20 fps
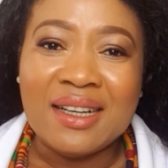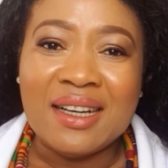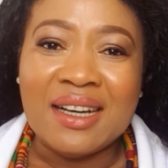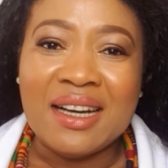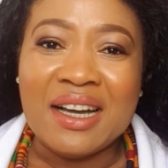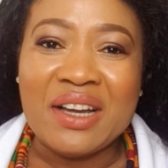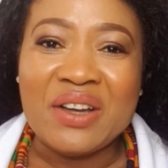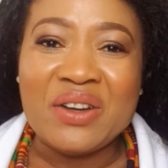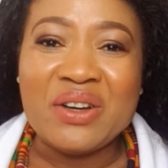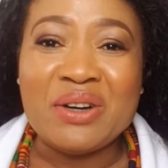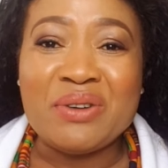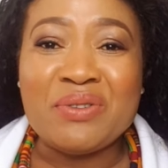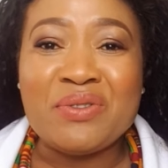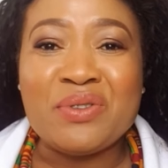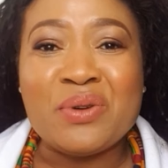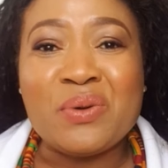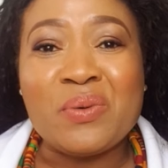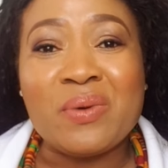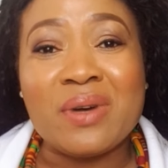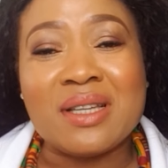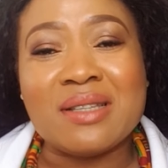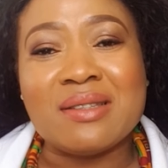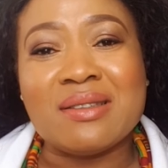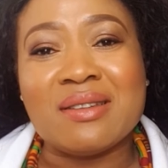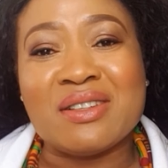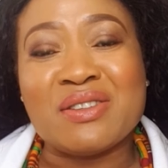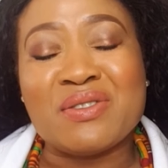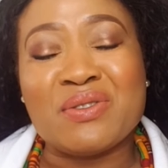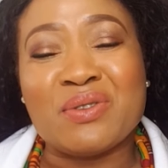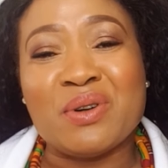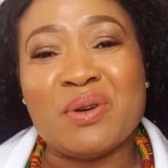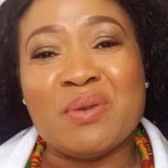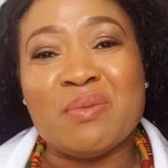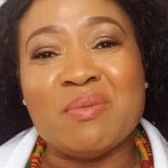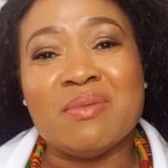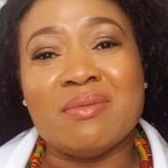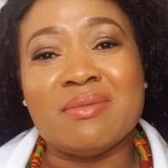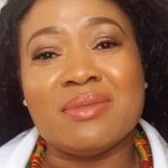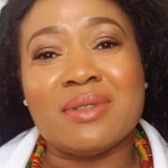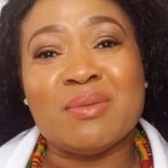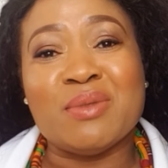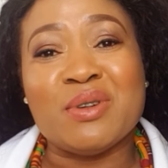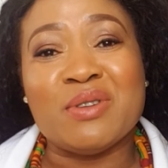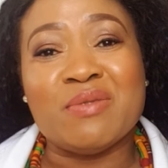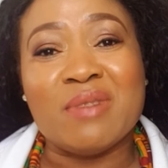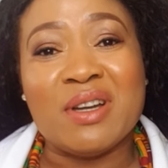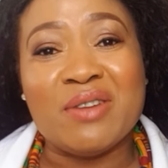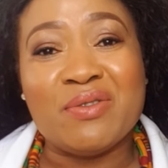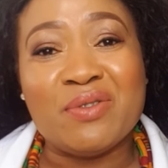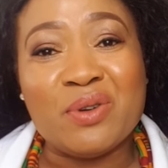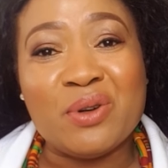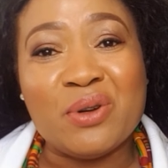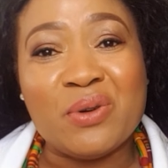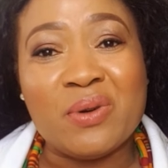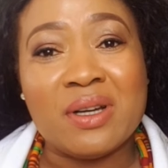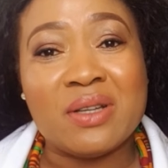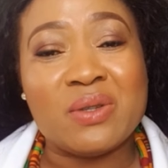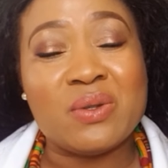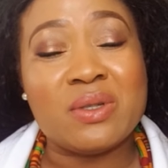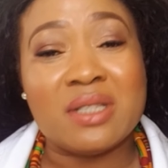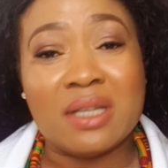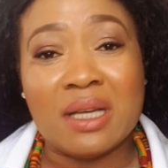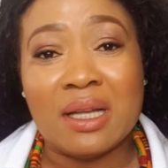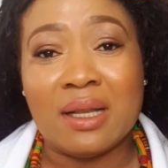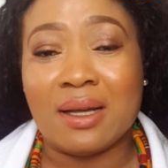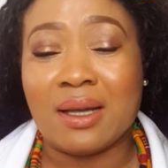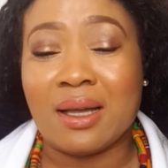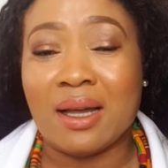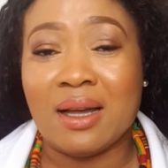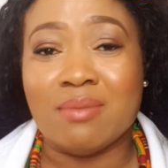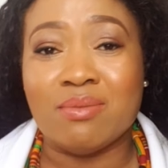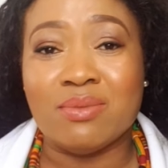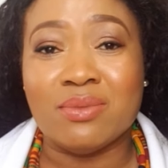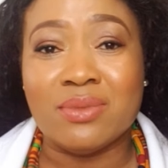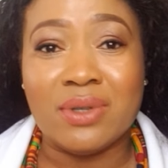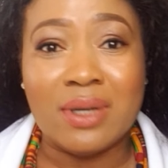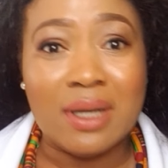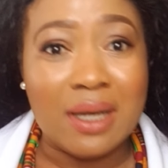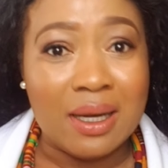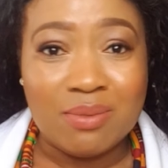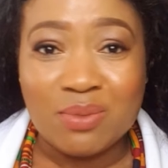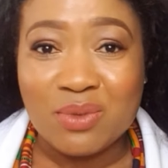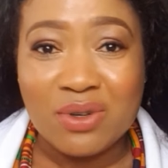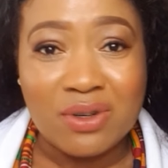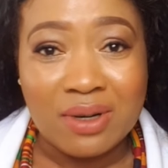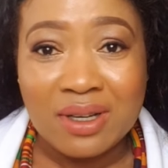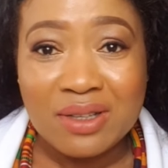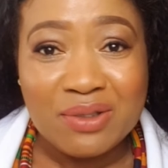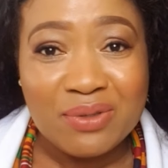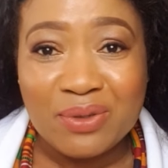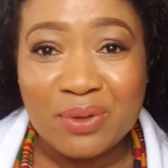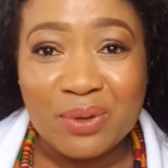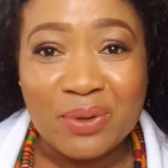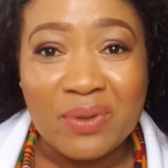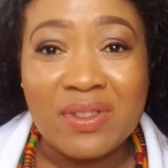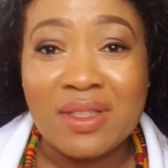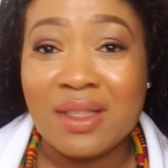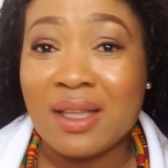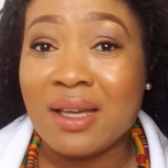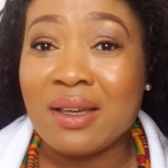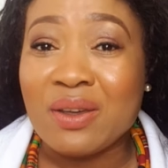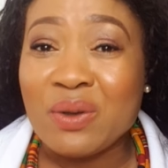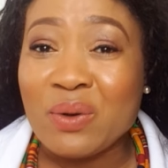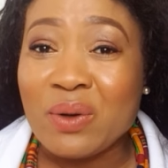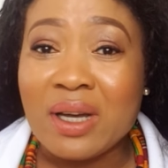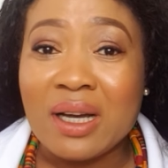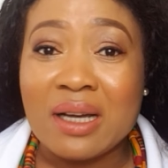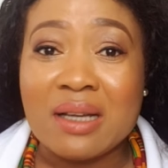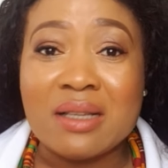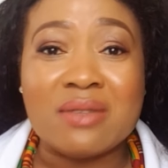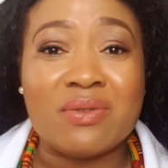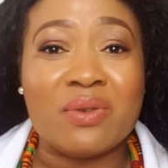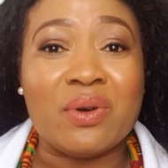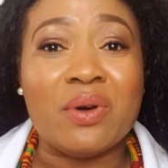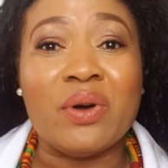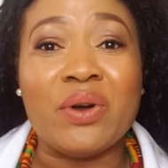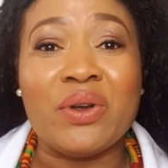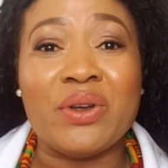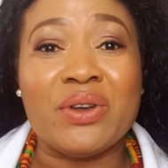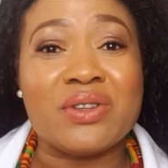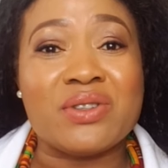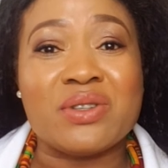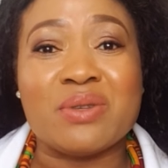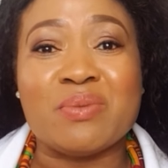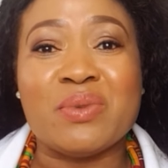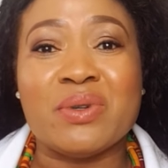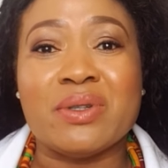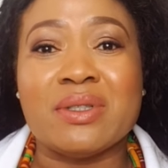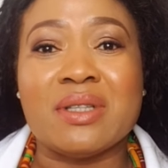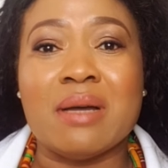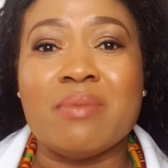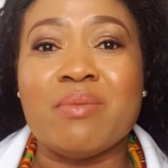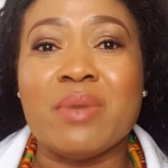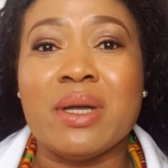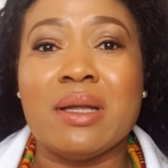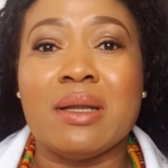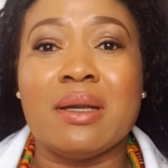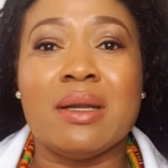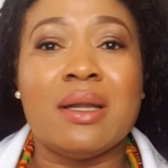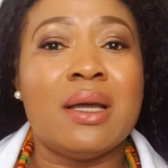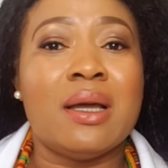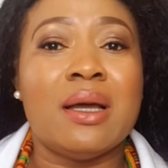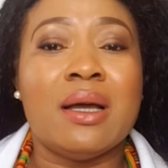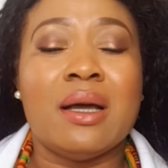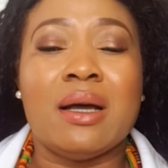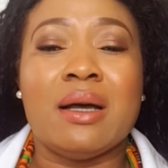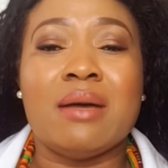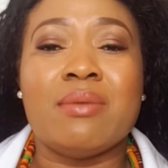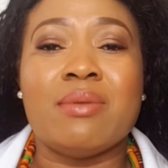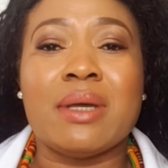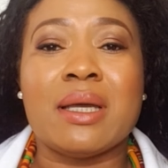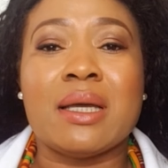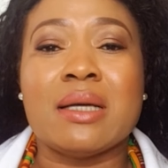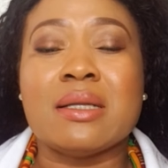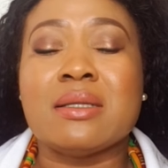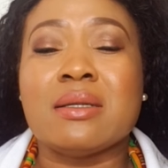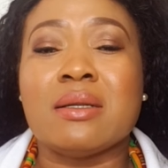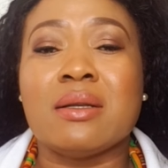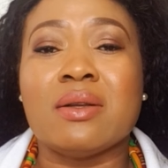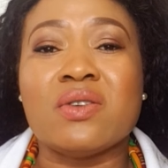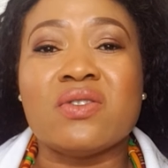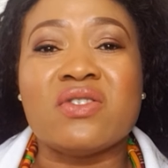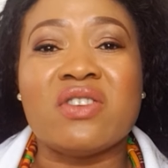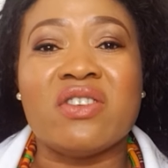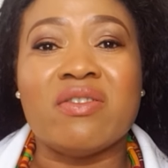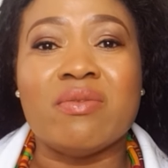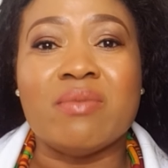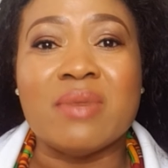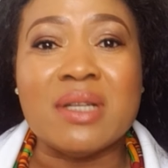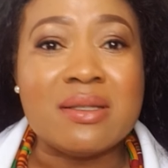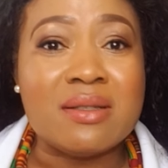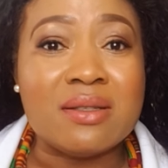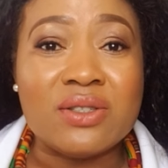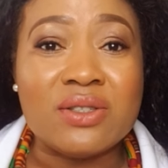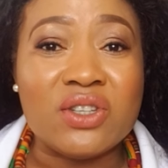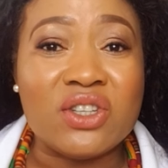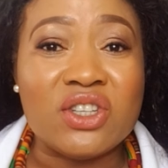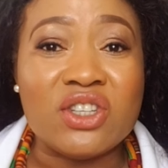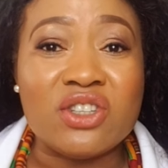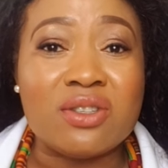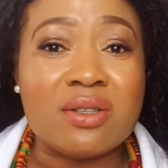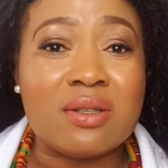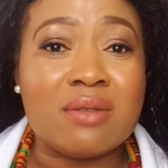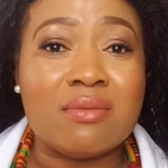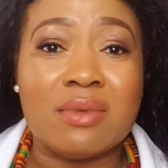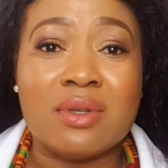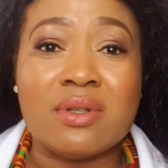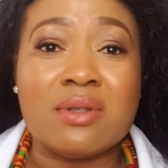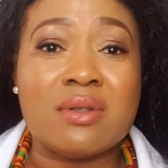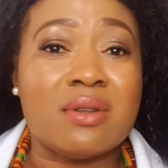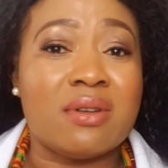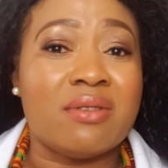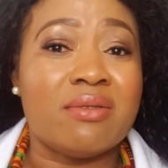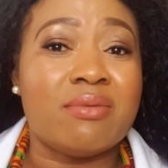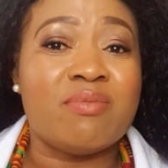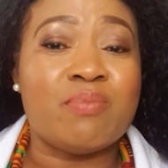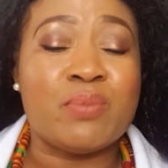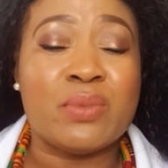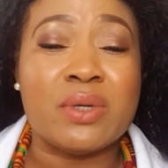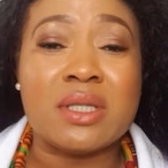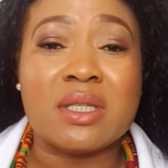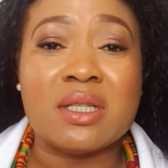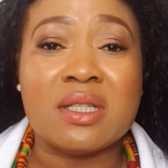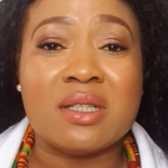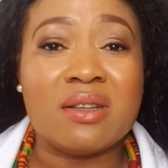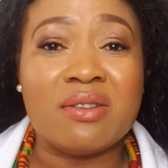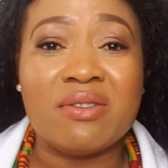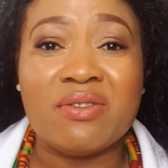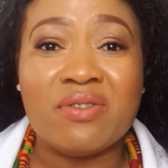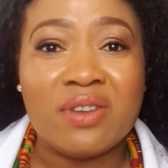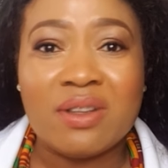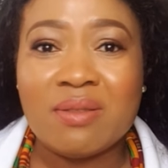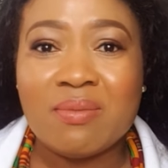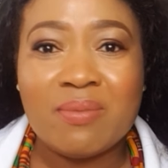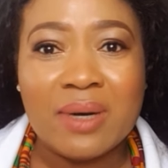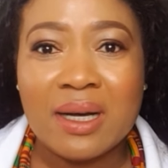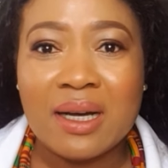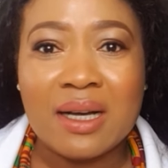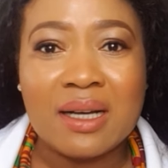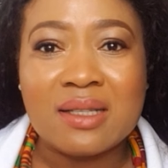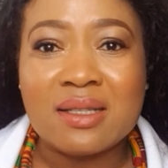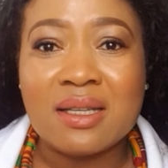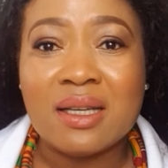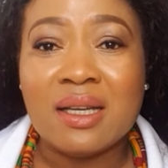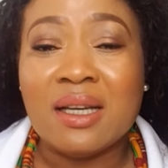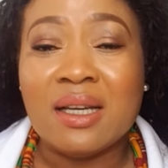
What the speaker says: I got a few questions from some of my followers, which like I'm grateful. Thank you guys for all your support. I mean, I've been getting loads of messages, loads of positive feedbacks.